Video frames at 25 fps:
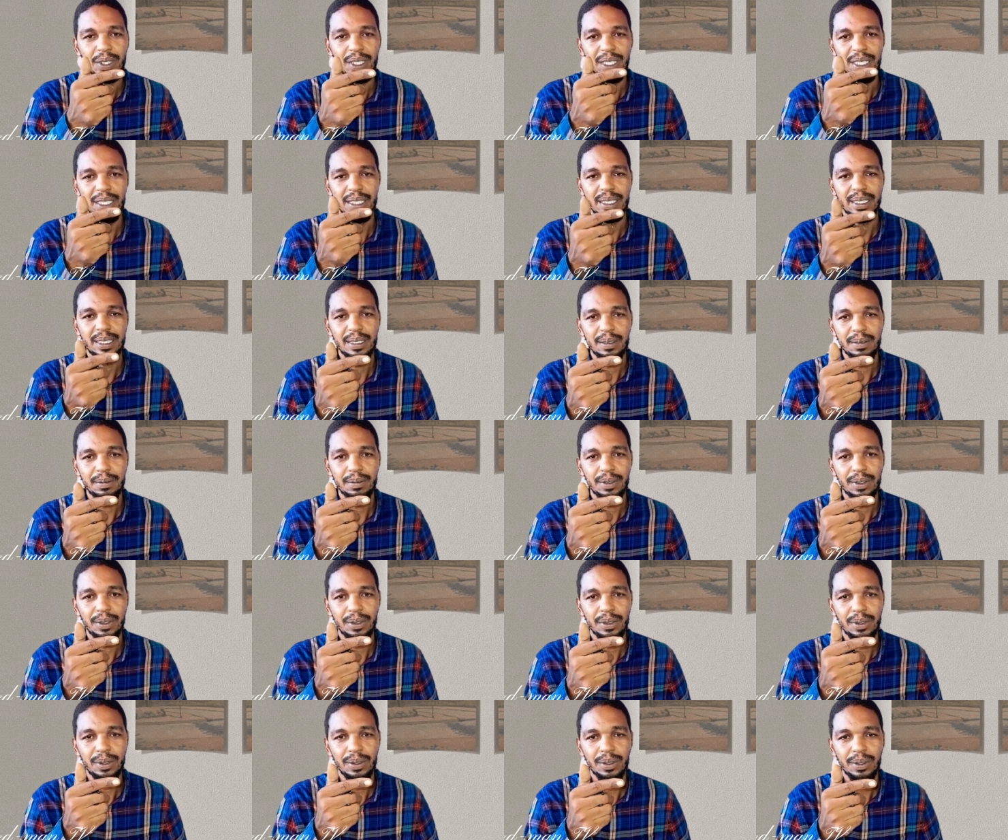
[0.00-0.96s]
of
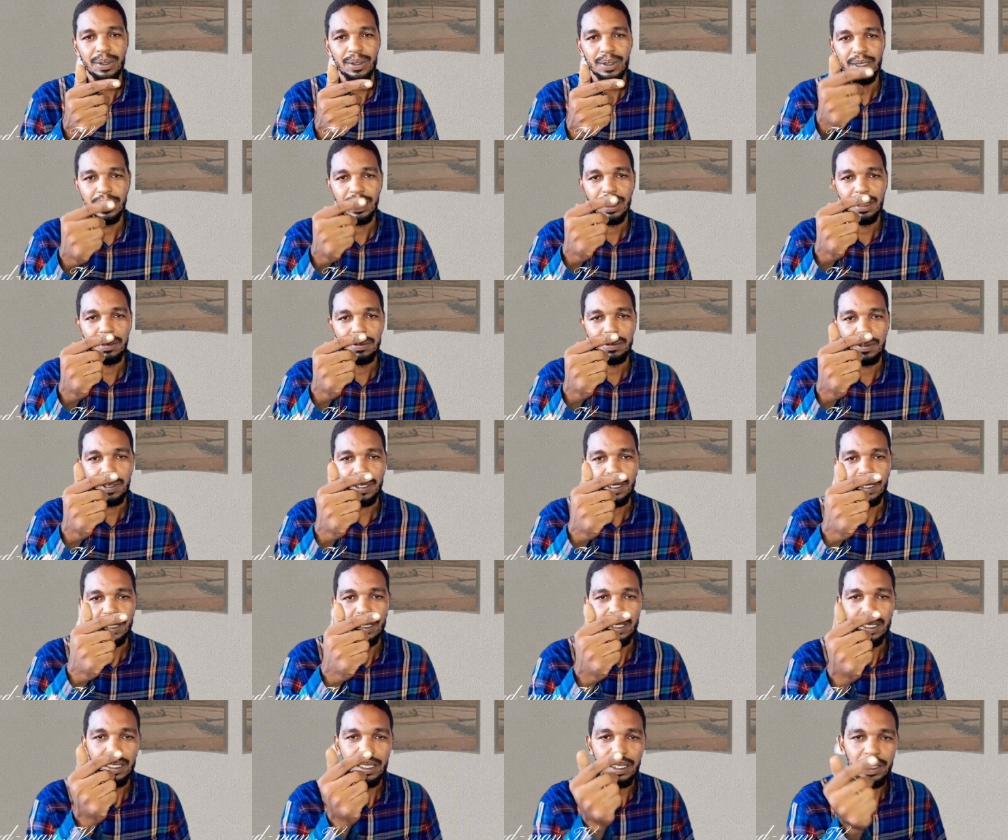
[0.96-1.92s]
Seaview. Yeah, man.
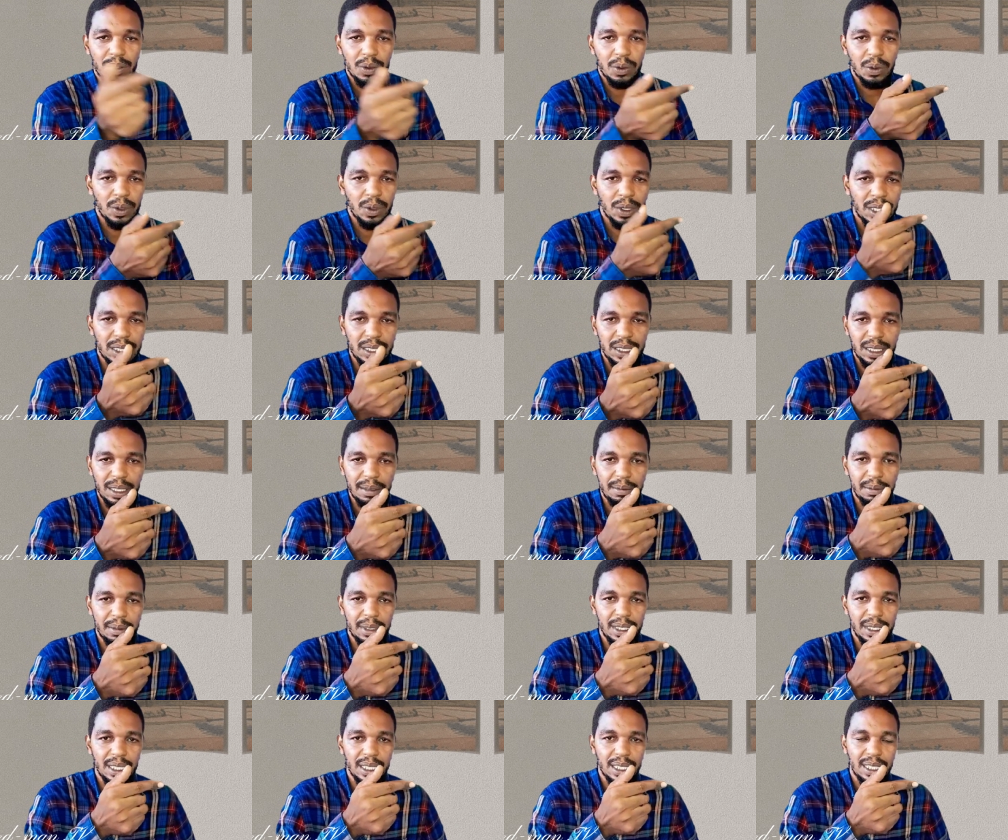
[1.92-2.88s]
The whole of
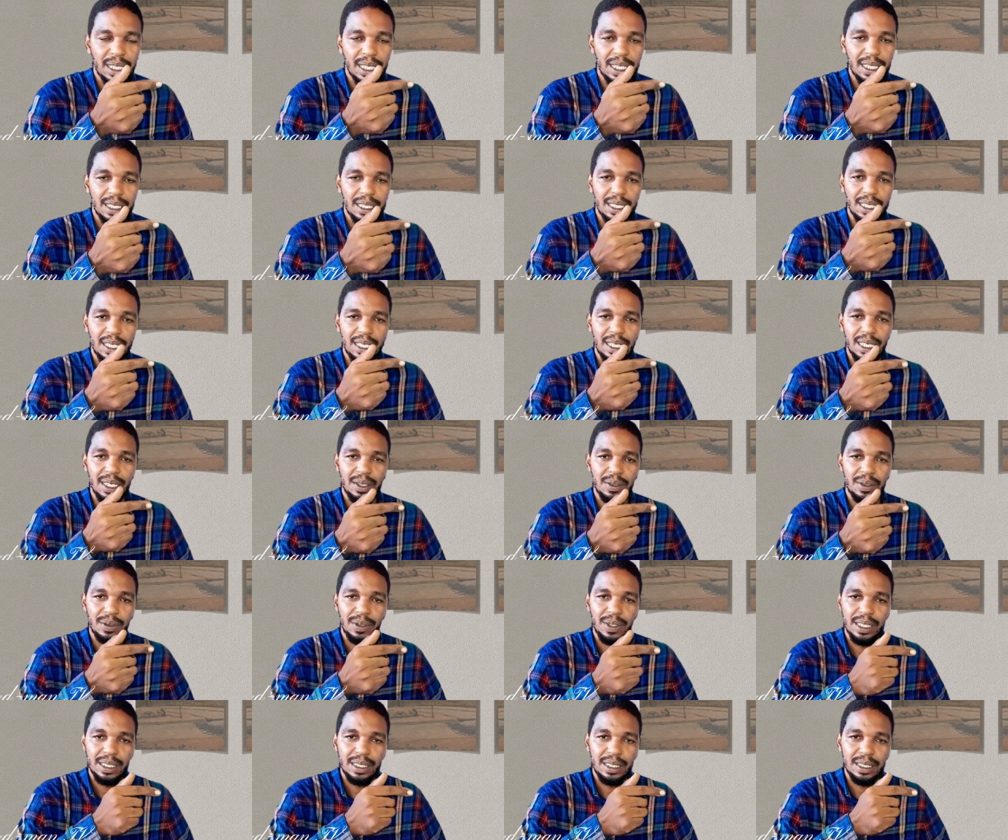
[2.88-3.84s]
Jamaica.
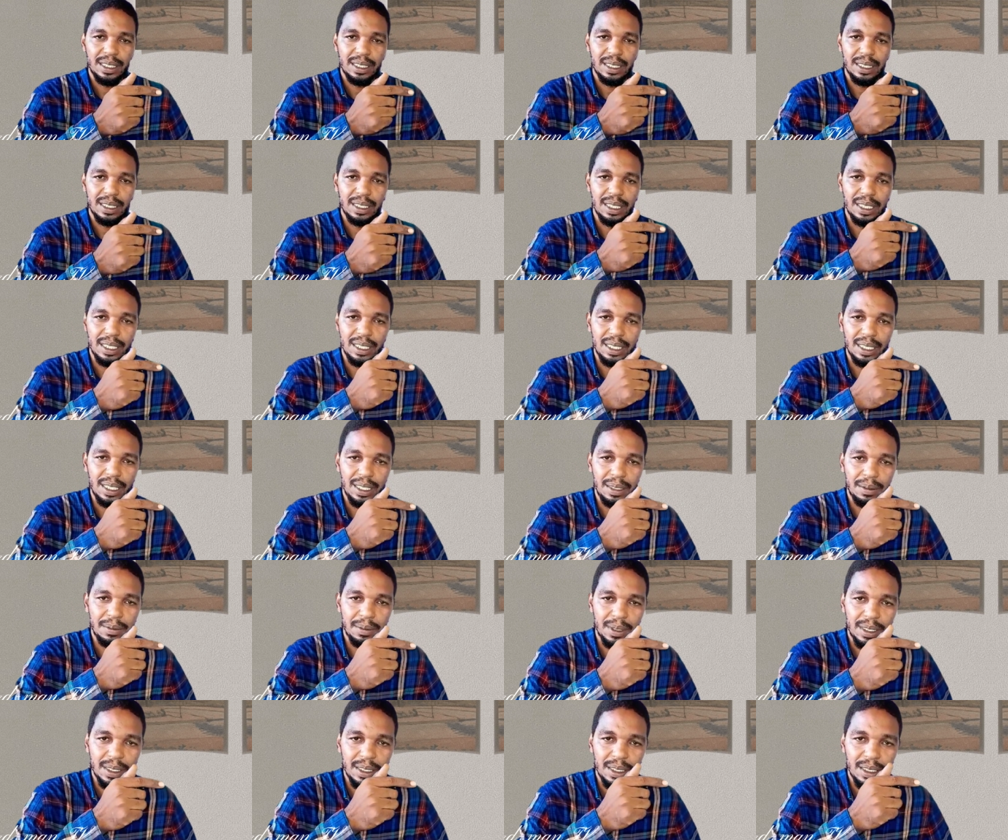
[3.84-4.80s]
Likewise. Yeah,
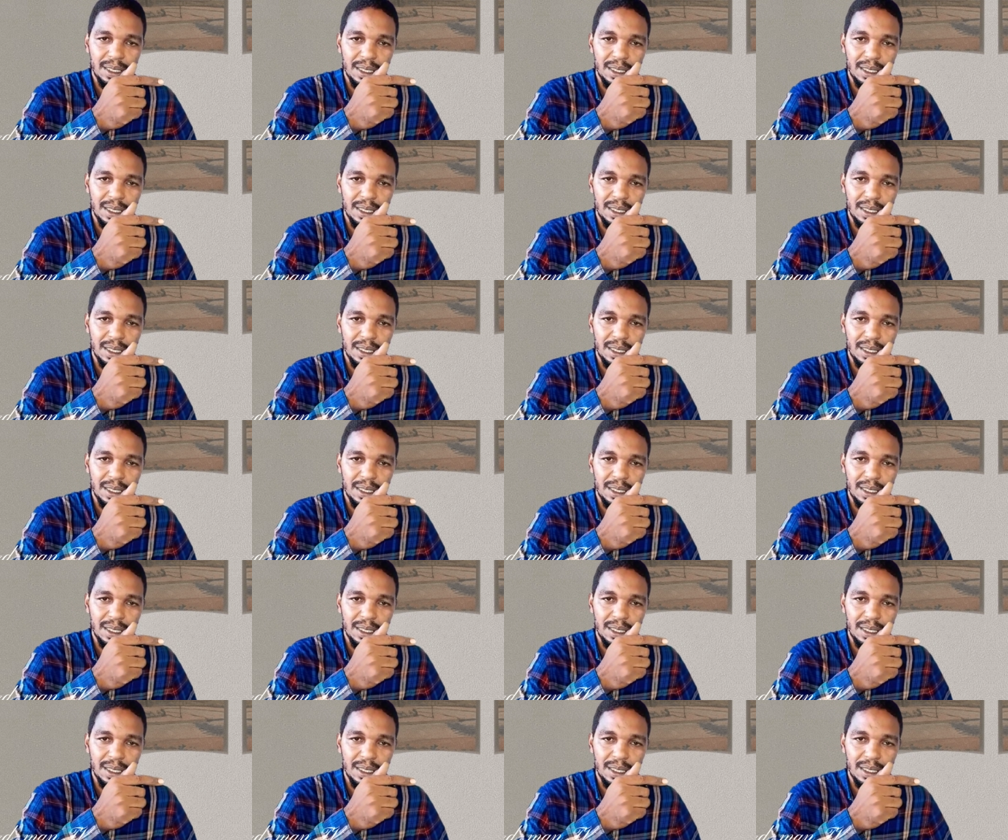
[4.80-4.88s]
man.